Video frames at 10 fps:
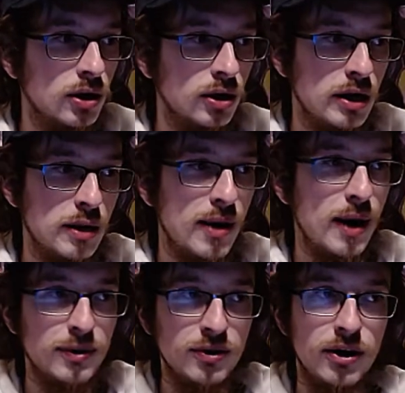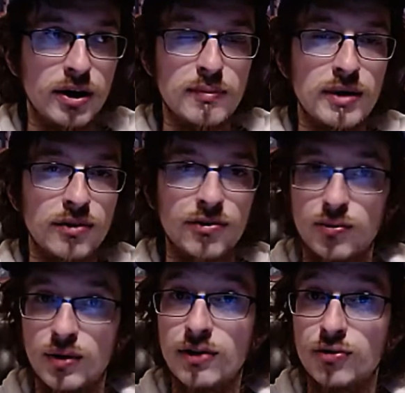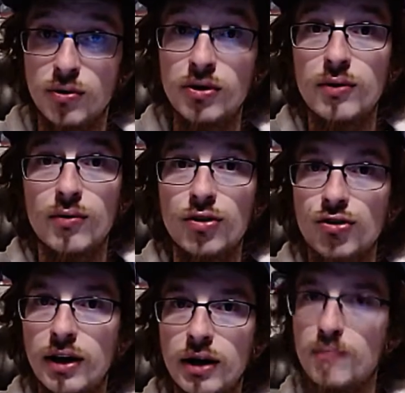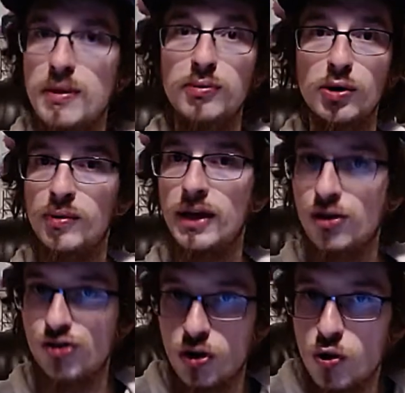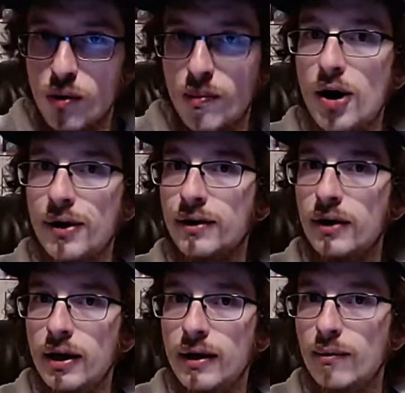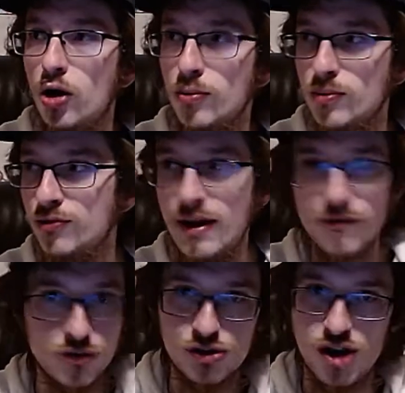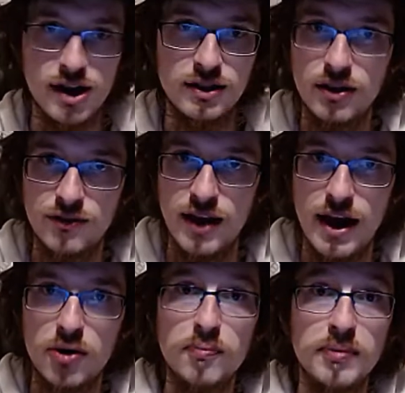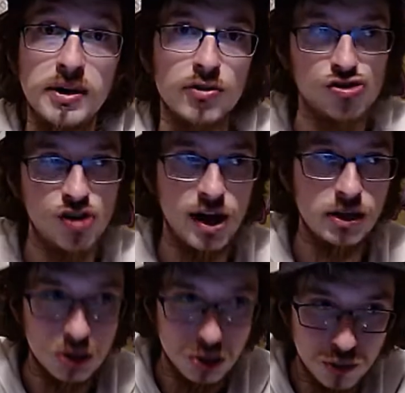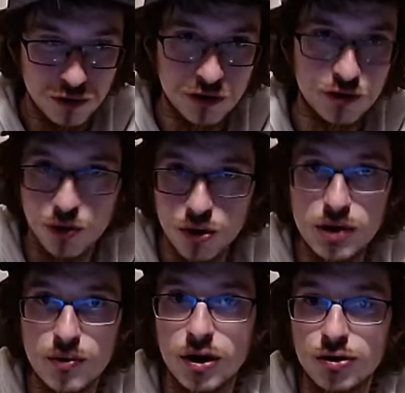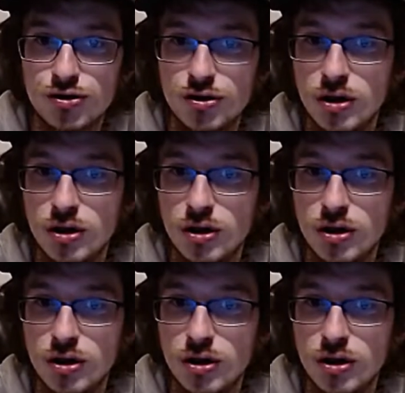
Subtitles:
in popularity because of the rise of Rookie Rush. Like, people are playing Shakuamon in almost every Shine list now because Shine loses to Rookie Rush.